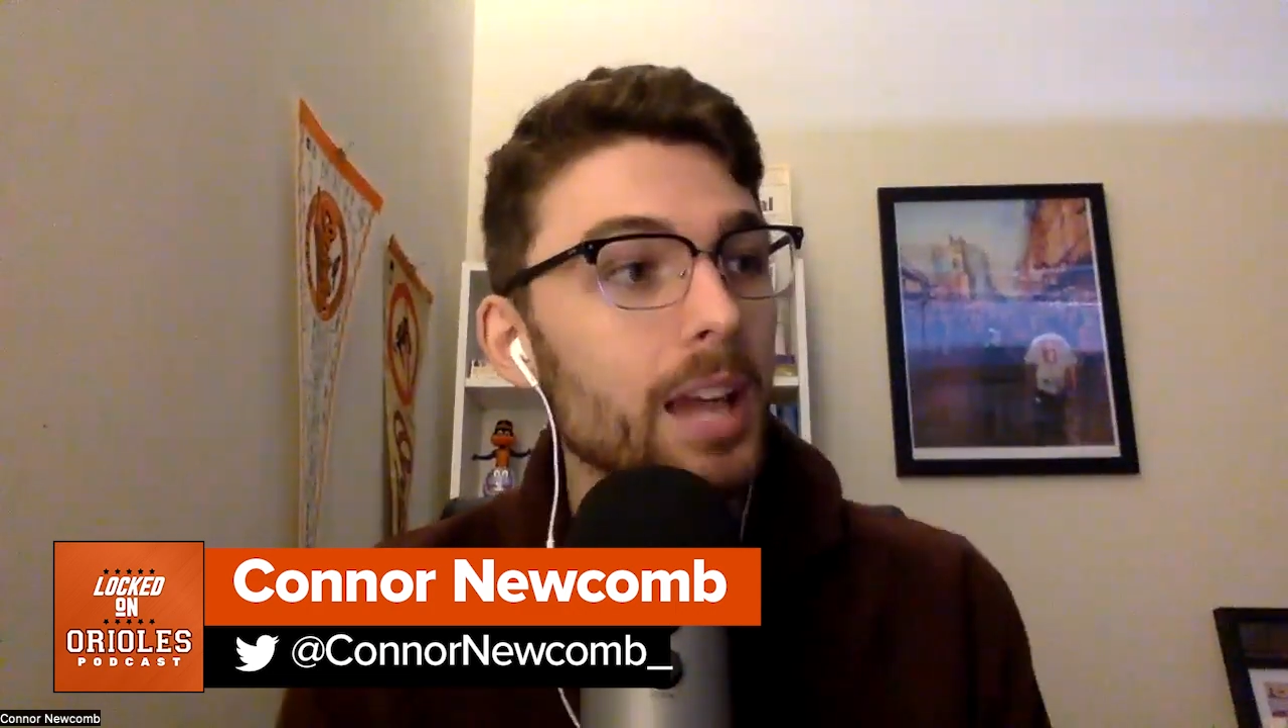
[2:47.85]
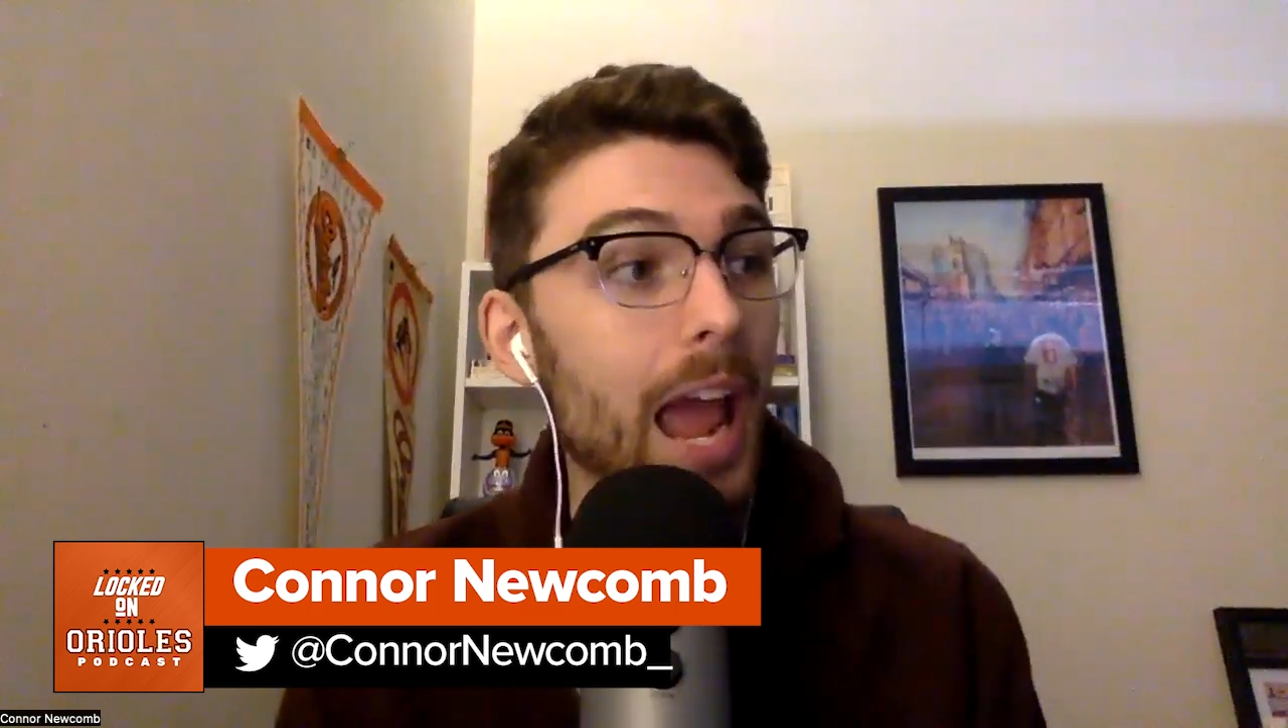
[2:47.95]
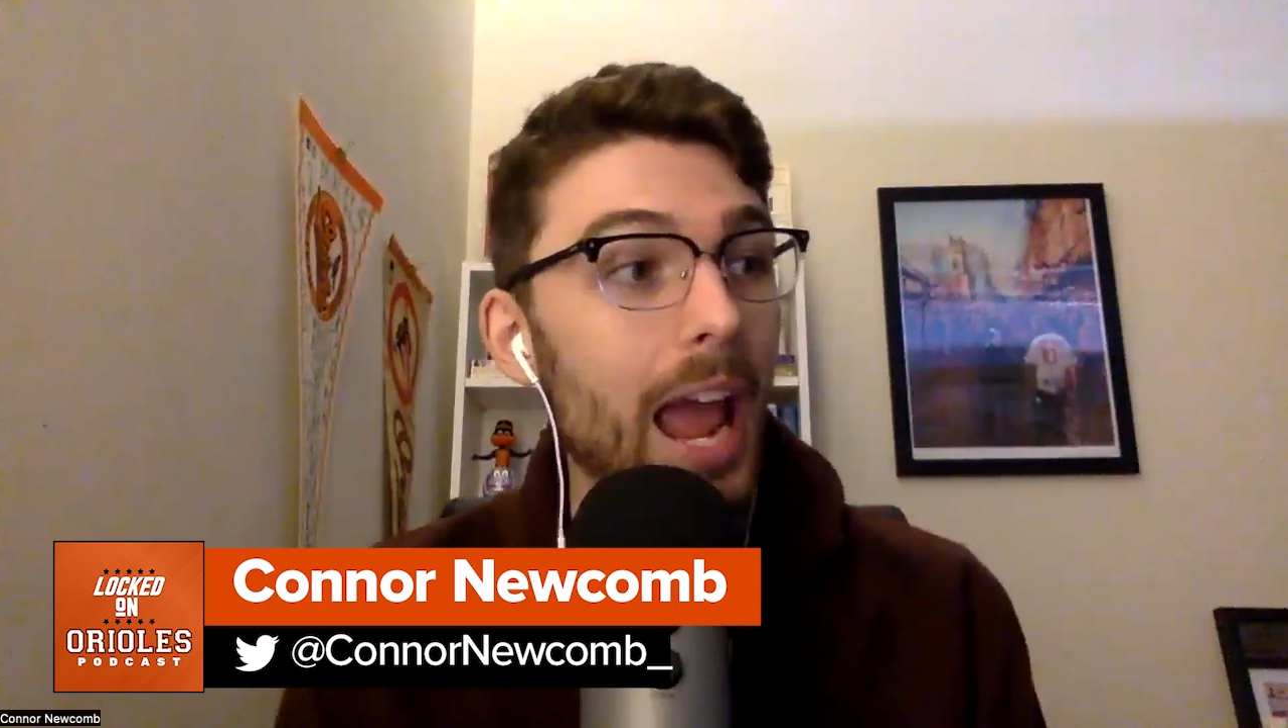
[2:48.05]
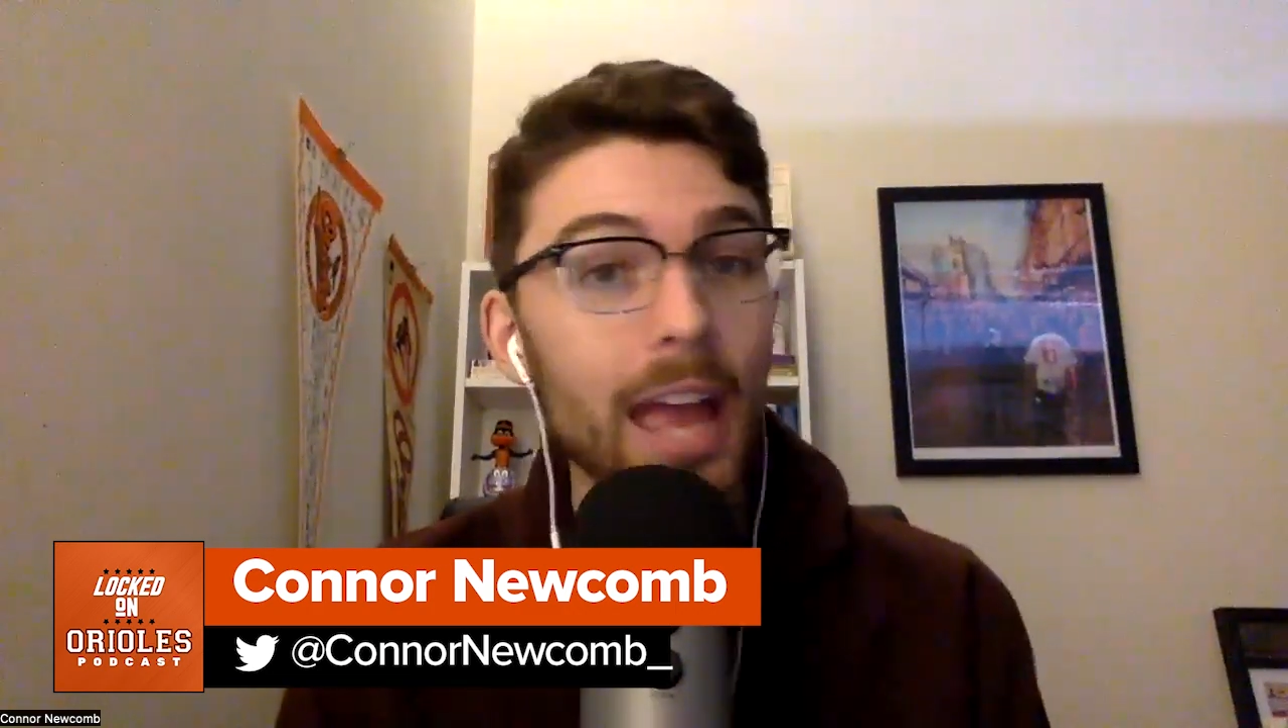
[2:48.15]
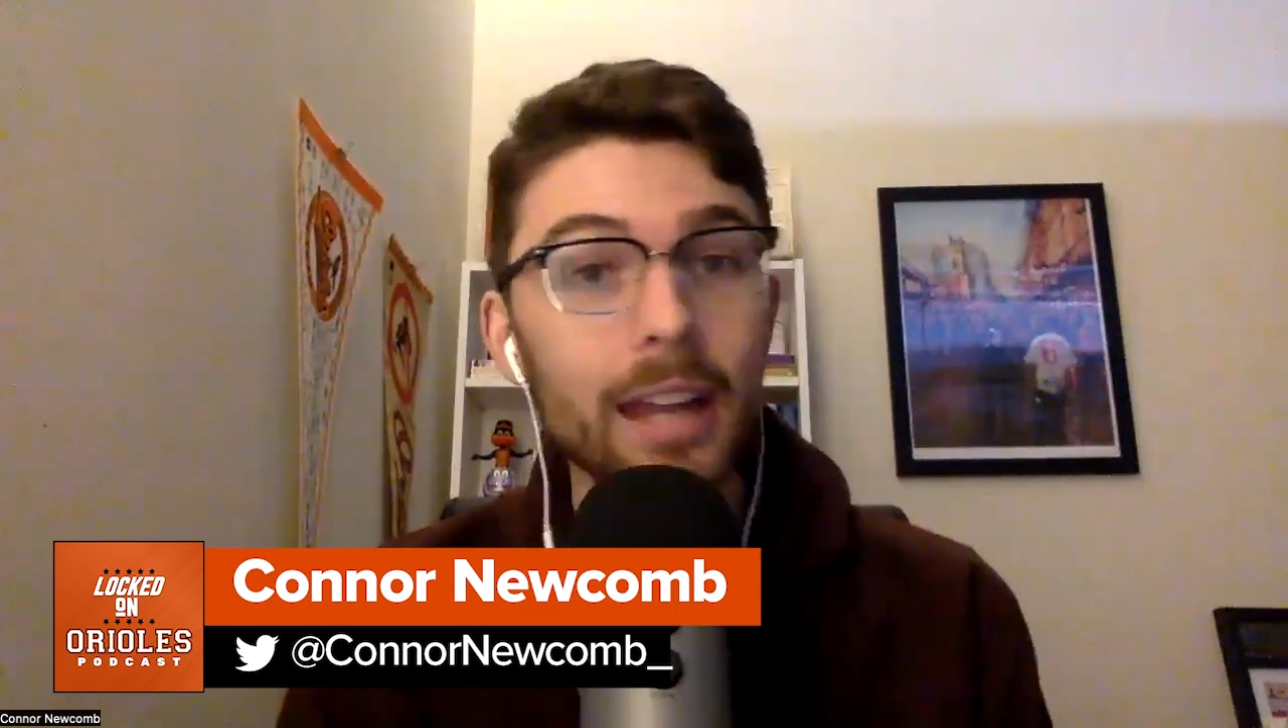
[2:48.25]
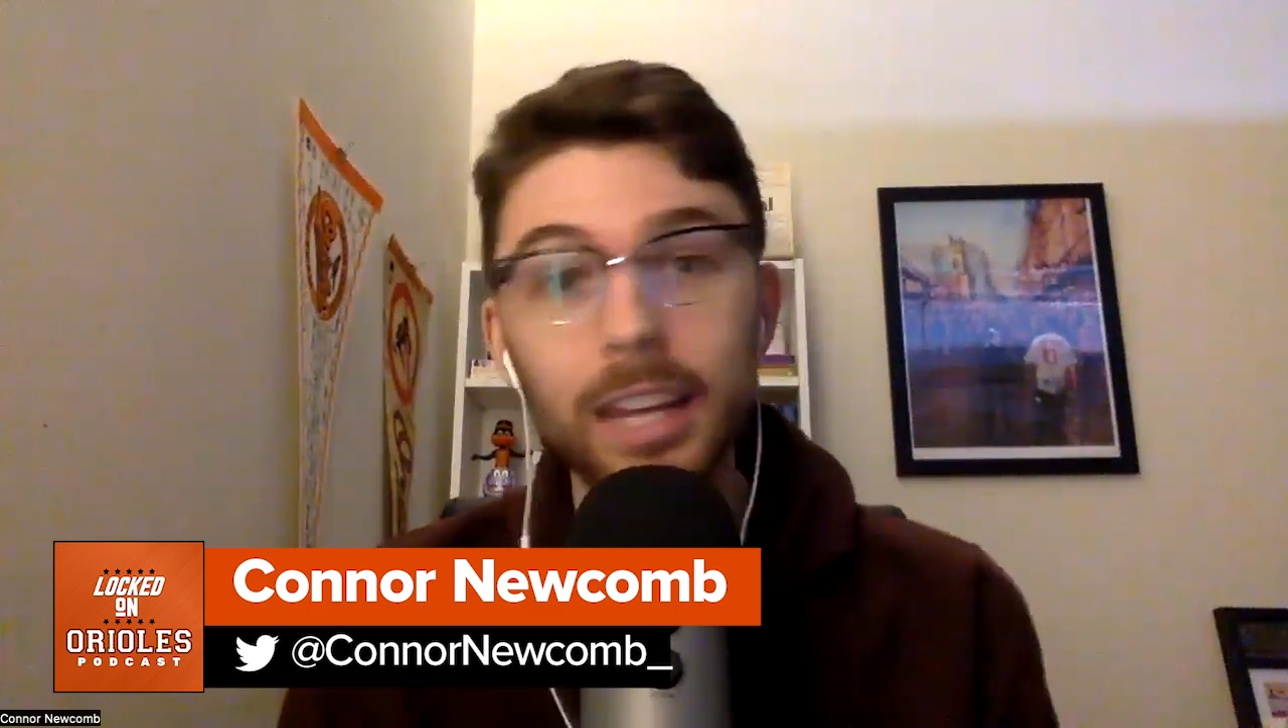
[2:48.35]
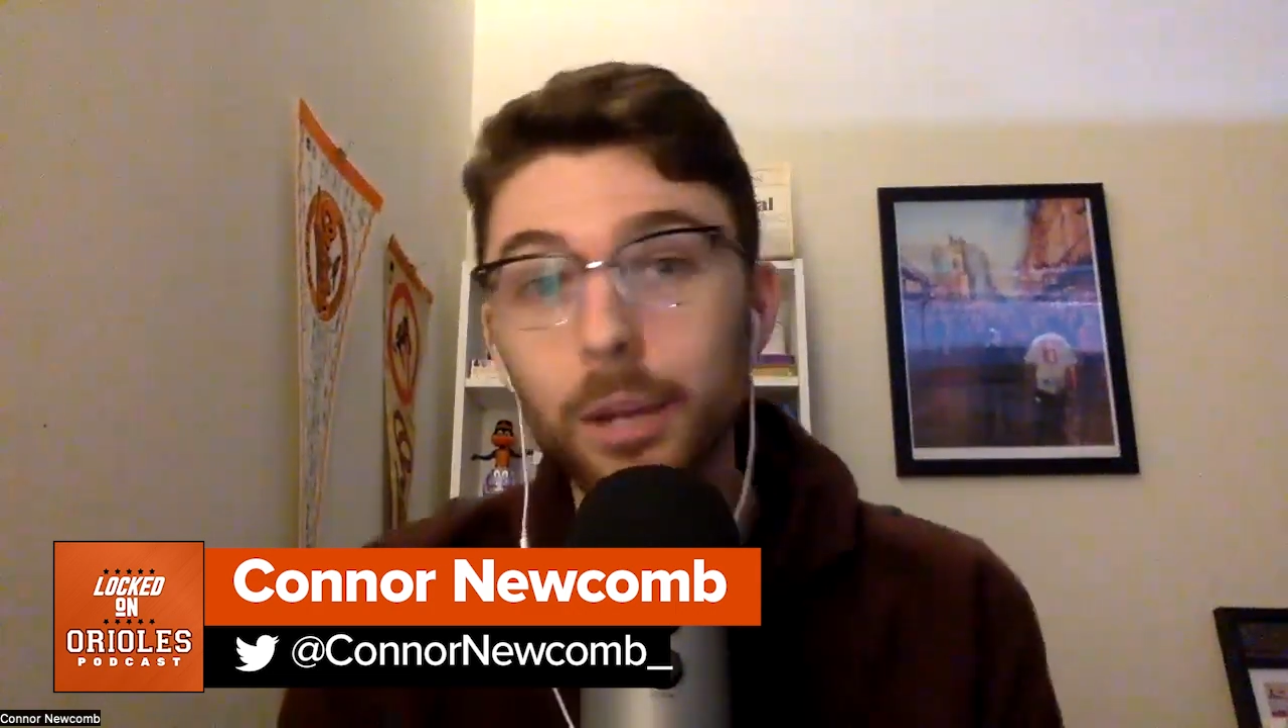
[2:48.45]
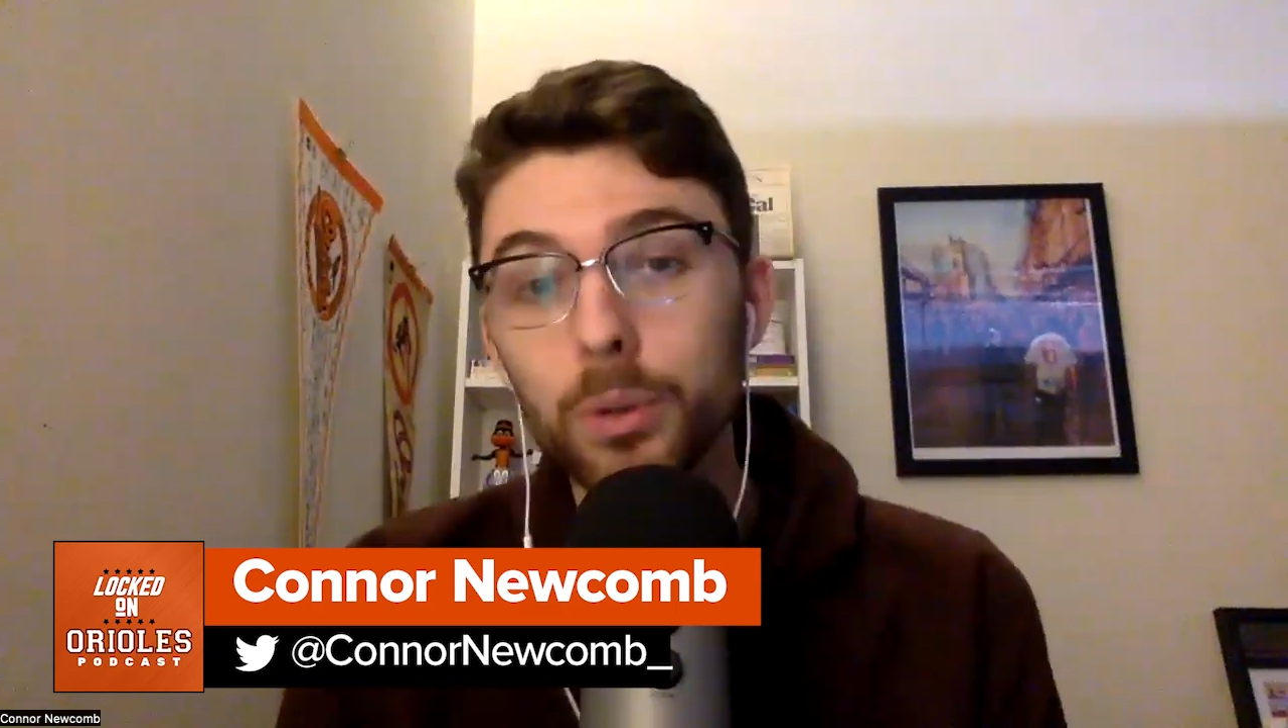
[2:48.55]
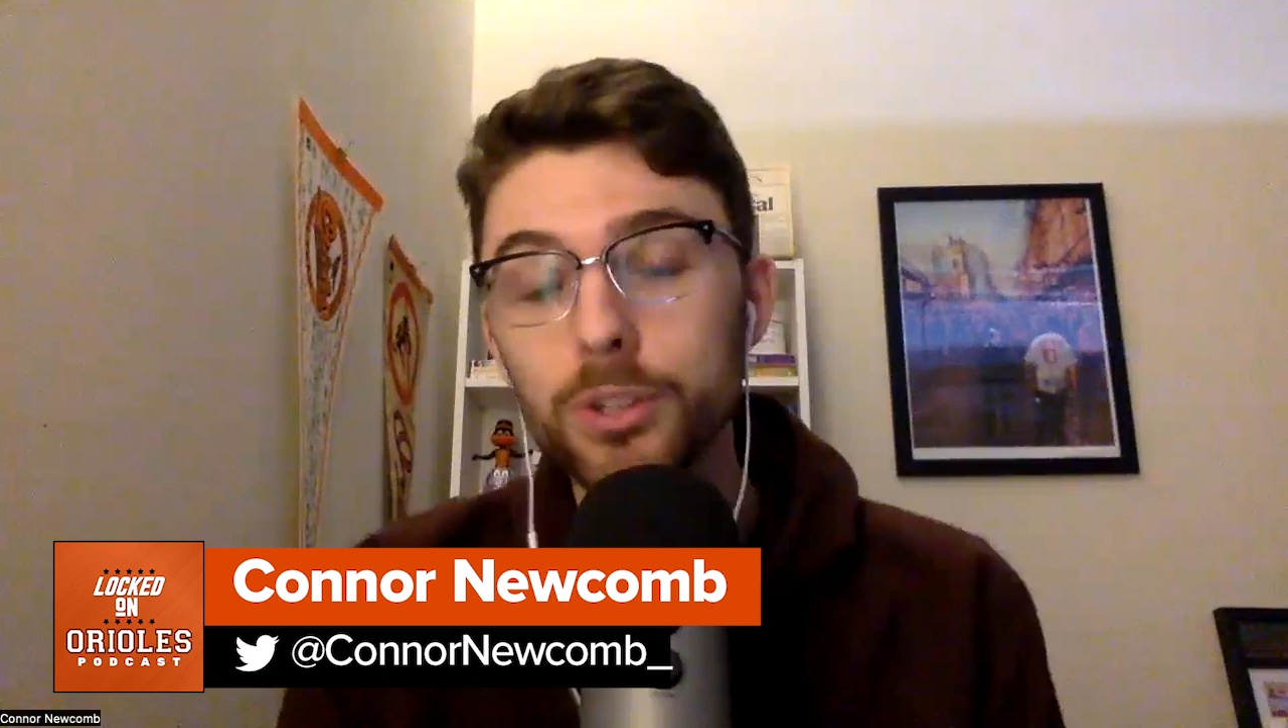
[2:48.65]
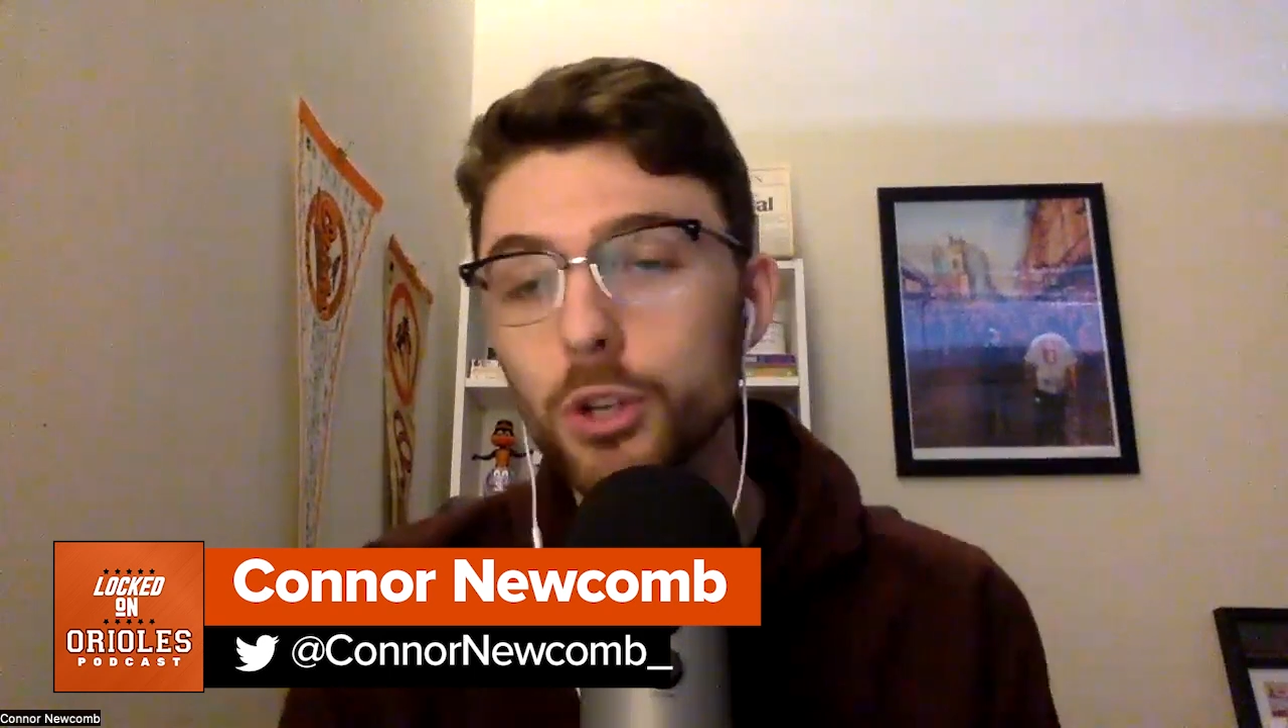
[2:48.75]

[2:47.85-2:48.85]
and it was